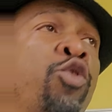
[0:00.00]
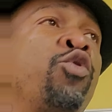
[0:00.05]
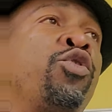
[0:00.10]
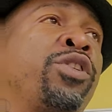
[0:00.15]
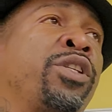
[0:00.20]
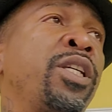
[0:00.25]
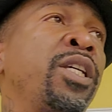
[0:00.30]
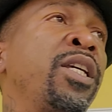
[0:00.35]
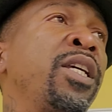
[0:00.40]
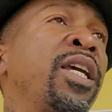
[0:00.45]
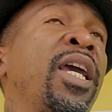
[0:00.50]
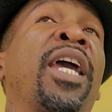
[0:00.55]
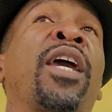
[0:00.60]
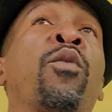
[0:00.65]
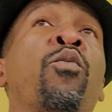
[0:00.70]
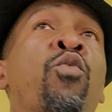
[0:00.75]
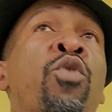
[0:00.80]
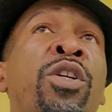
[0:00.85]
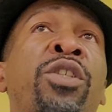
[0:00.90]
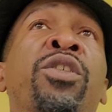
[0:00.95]
you see
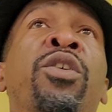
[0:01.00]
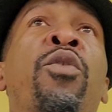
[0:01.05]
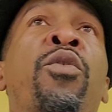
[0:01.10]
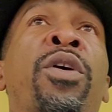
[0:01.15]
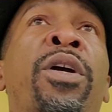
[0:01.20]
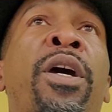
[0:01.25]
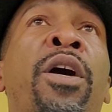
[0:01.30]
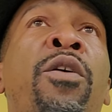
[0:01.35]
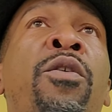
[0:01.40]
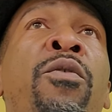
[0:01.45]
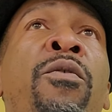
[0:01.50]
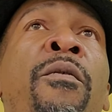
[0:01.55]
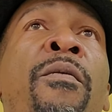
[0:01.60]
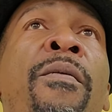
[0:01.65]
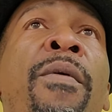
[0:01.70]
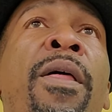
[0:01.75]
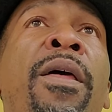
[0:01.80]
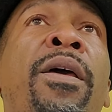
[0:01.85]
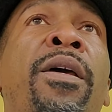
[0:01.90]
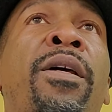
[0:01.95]
and what's going on.
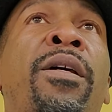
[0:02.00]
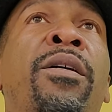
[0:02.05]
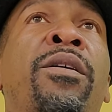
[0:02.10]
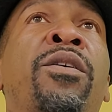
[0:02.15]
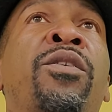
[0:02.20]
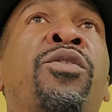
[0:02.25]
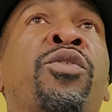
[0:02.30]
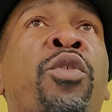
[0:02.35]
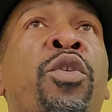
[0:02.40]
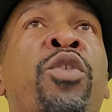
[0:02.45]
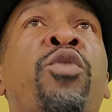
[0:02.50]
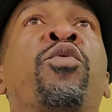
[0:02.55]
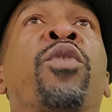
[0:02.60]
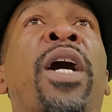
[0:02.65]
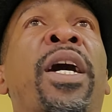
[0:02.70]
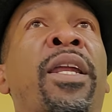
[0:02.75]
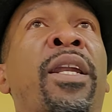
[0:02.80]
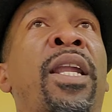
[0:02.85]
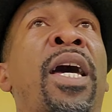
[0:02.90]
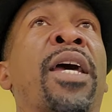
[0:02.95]
Sir, you
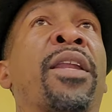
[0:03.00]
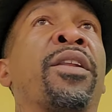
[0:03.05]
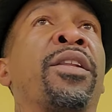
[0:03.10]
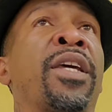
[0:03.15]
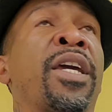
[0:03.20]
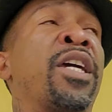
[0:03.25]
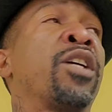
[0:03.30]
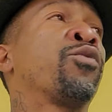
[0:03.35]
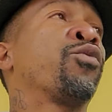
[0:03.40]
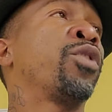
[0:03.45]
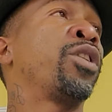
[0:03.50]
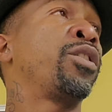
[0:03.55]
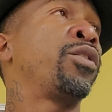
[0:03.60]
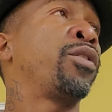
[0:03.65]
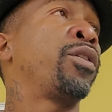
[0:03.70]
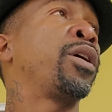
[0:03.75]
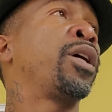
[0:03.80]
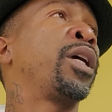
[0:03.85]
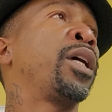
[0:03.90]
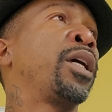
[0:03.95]
got a lot of dandruff in your
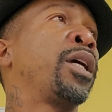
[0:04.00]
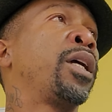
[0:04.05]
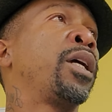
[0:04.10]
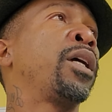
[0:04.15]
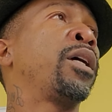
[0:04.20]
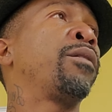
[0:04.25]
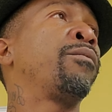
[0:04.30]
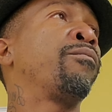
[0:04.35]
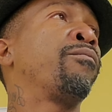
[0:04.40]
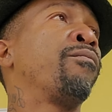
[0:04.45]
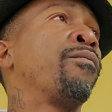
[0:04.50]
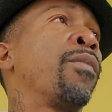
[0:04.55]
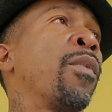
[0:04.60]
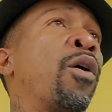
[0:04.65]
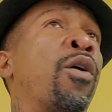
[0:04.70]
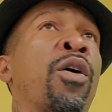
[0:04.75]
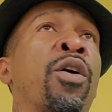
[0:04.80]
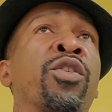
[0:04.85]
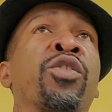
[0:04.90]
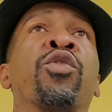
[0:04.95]
head.
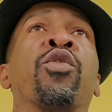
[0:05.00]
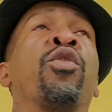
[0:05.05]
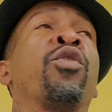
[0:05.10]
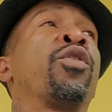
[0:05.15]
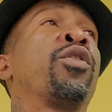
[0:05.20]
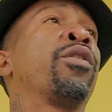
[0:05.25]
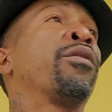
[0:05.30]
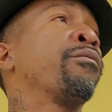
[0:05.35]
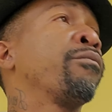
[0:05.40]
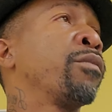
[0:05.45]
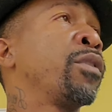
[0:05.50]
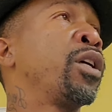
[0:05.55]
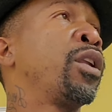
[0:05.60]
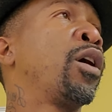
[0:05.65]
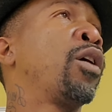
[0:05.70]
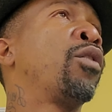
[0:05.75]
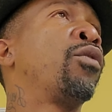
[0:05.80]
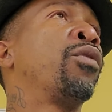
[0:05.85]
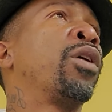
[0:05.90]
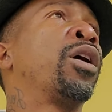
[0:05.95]
Or sir,
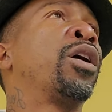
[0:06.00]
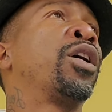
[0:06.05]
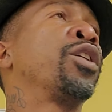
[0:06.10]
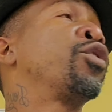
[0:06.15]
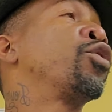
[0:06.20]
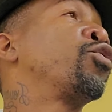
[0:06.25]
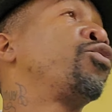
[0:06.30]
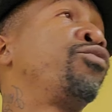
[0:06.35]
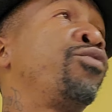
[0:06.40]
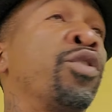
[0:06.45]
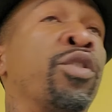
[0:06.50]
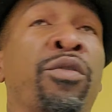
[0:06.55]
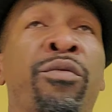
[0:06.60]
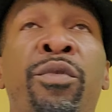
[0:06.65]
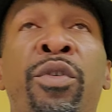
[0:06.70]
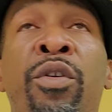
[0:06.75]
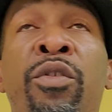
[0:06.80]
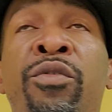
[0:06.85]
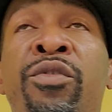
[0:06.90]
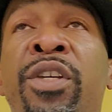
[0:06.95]

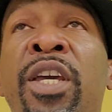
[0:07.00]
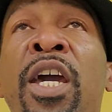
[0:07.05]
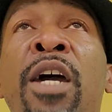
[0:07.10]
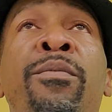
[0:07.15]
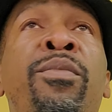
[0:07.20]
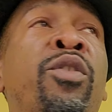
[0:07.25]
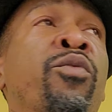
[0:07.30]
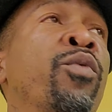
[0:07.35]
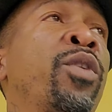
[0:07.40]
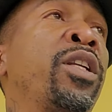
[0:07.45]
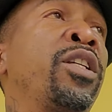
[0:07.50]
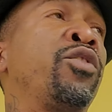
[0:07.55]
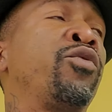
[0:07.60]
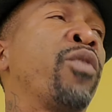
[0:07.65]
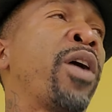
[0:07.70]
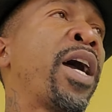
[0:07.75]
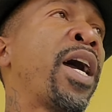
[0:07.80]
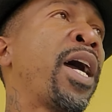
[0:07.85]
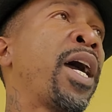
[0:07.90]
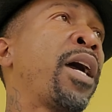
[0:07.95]
your scalp is really
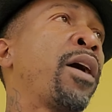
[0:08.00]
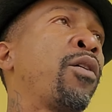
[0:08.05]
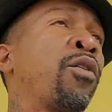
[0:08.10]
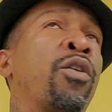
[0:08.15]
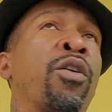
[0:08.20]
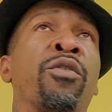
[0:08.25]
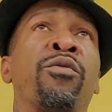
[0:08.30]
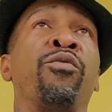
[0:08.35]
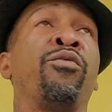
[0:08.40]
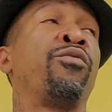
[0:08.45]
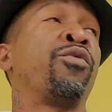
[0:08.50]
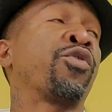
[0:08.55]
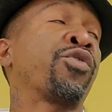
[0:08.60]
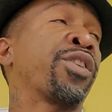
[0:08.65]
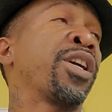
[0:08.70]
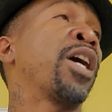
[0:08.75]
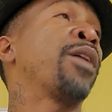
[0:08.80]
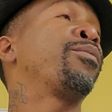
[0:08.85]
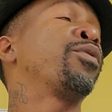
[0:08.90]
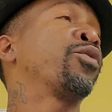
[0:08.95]
dry, or your
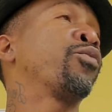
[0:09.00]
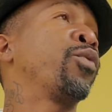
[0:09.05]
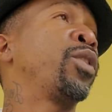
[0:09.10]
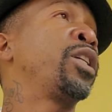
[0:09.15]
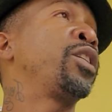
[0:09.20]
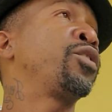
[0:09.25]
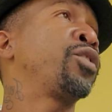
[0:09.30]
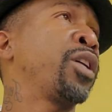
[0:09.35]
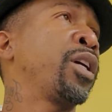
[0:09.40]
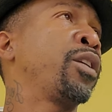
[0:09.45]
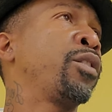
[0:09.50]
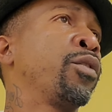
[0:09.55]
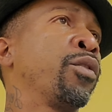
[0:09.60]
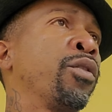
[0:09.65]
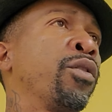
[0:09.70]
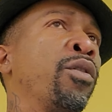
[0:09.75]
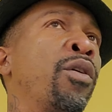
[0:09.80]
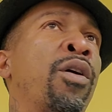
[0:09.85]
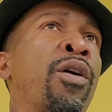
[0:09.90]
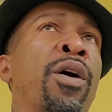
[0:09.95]
scalp is really
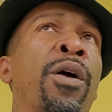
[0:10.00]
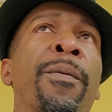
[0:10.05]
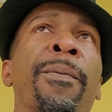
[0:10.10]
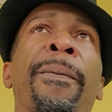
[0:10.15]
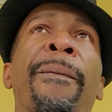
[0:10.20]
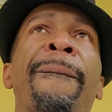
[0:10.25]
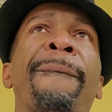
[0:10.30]
tender, or